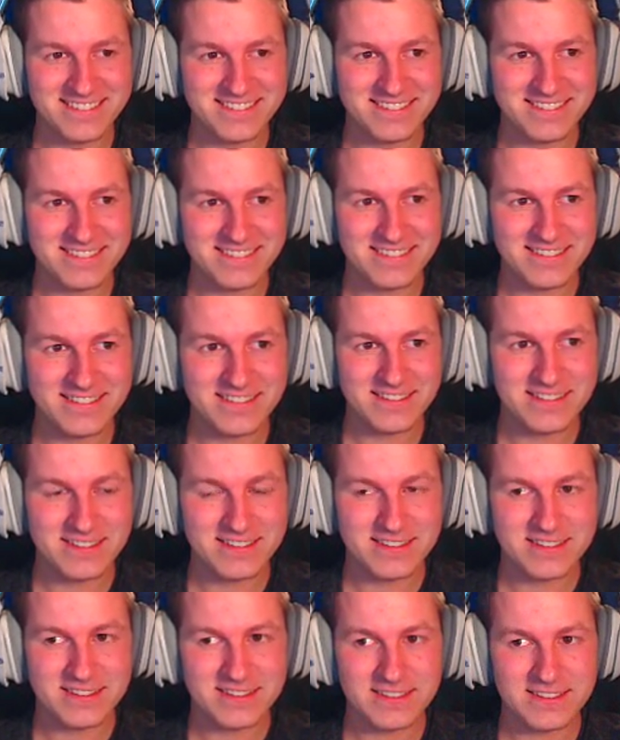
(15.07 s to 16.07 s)
Twice the
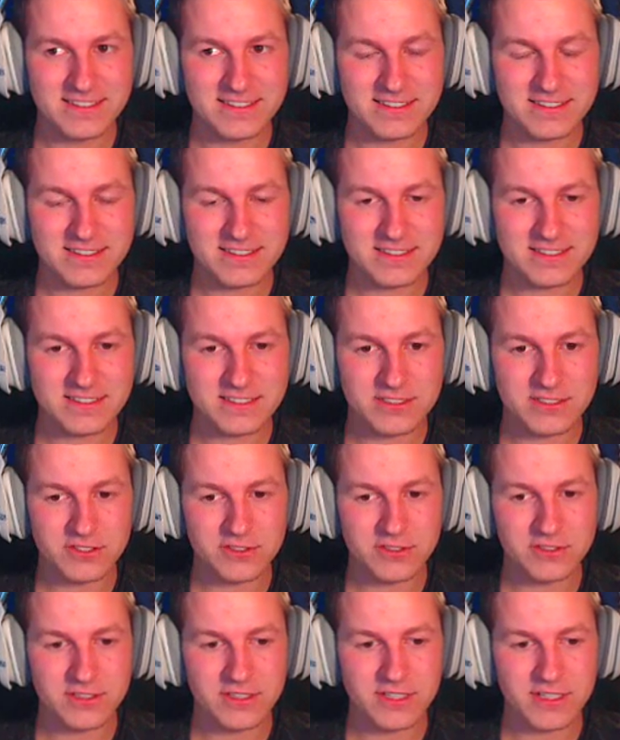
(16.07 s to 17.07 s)
firepower.
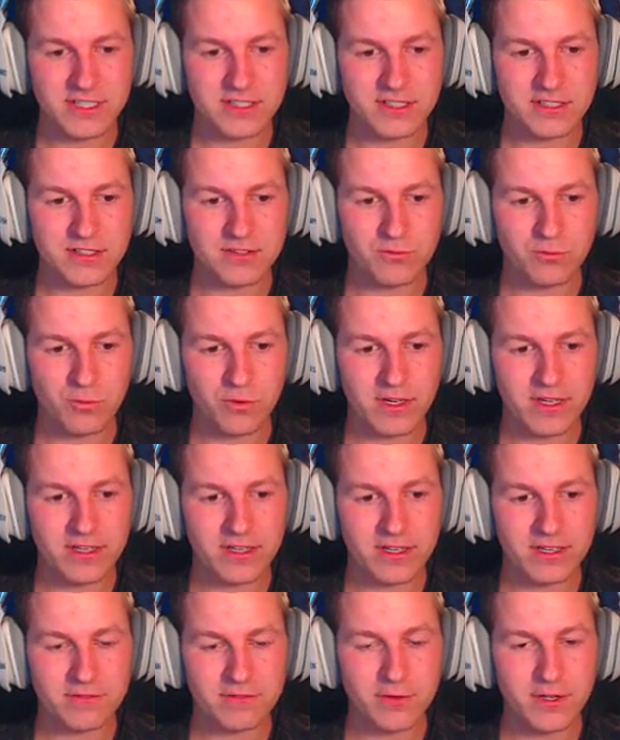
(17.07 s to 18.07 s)
Dude, they're, yeah, they're...
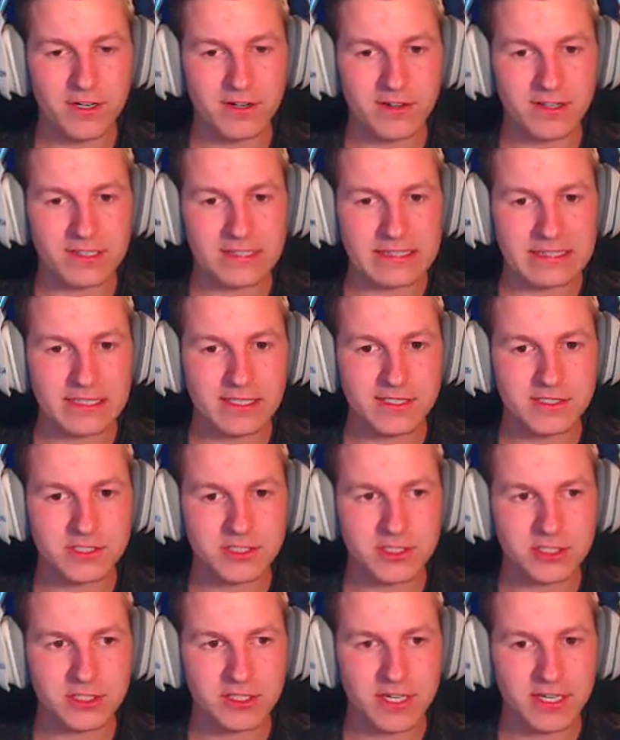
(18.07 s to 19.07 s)
if we don't yeah, at
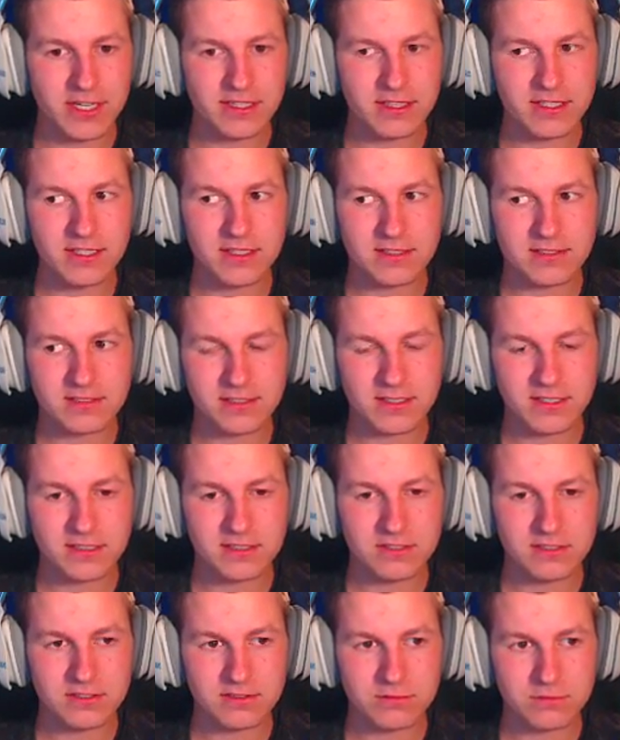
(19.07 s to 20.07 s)
least trade this
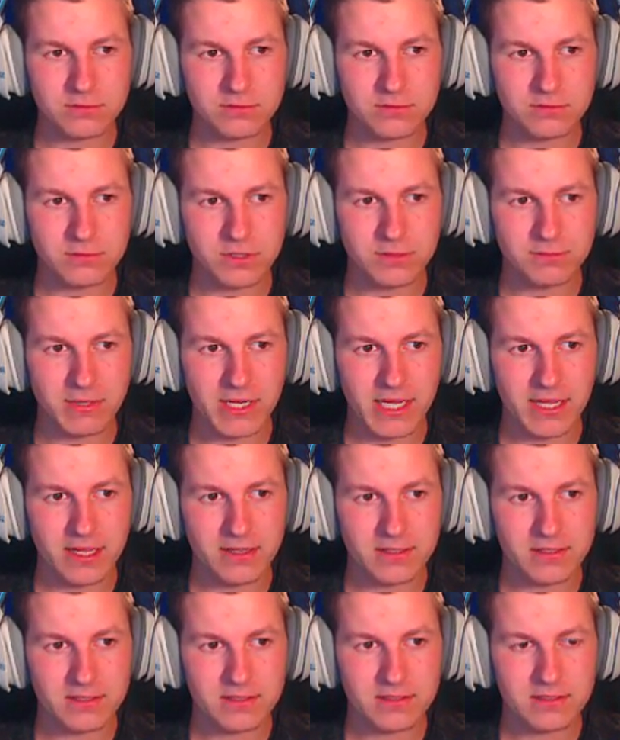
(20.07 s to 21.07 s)
kill, we're
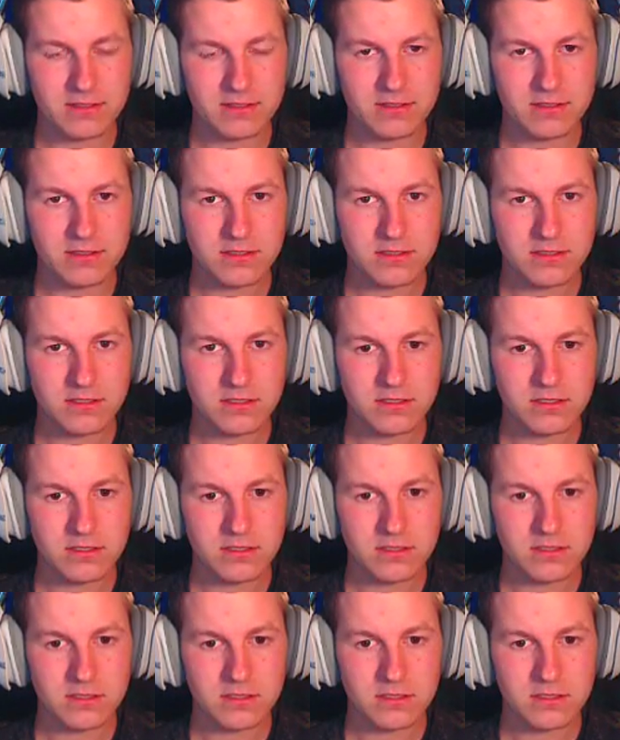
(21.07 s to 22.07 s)
bad. Here
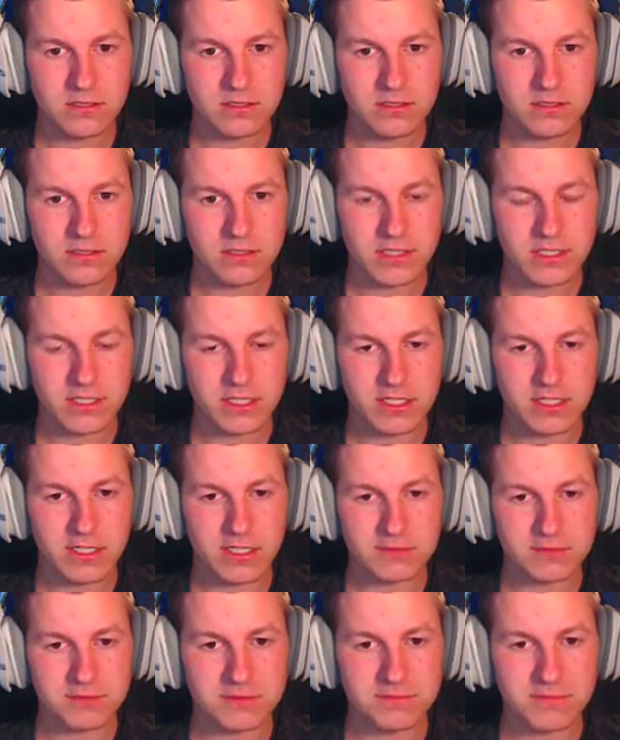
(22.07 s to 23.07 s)

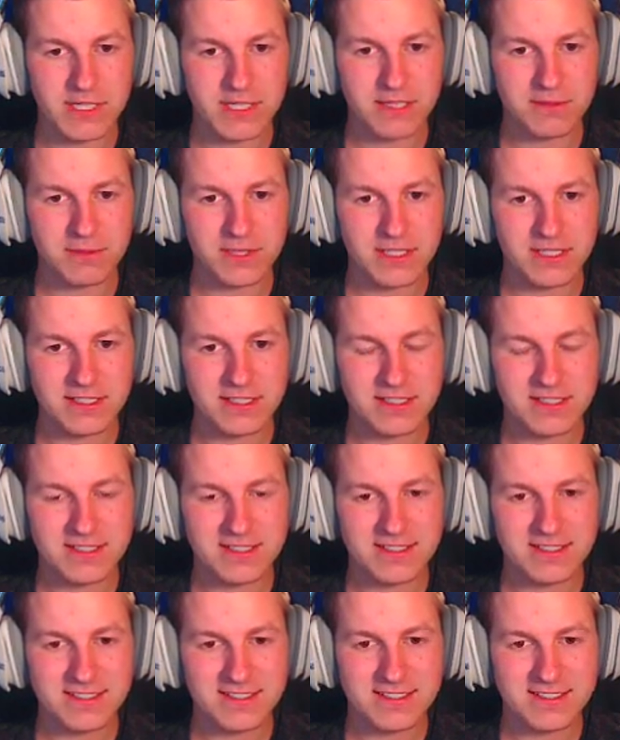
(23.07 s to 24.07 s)
oh, comes, please baby. go around
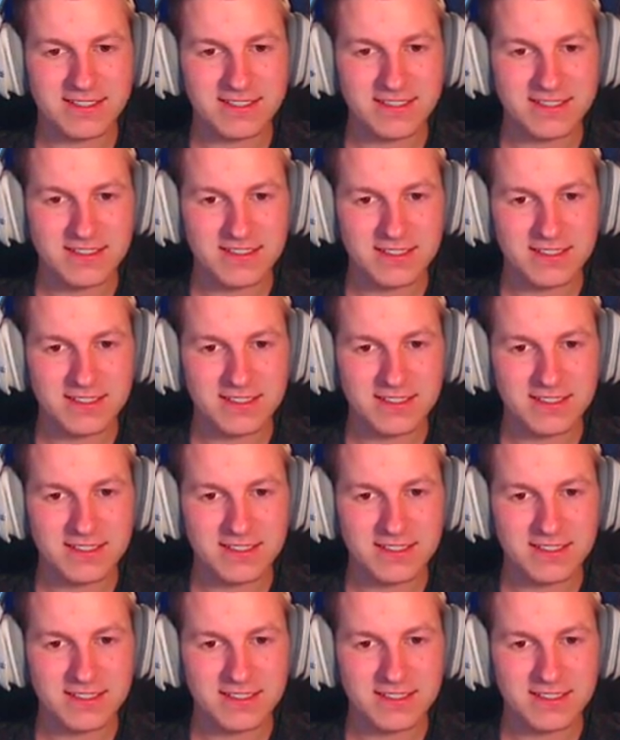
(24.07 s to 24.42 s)
this corner.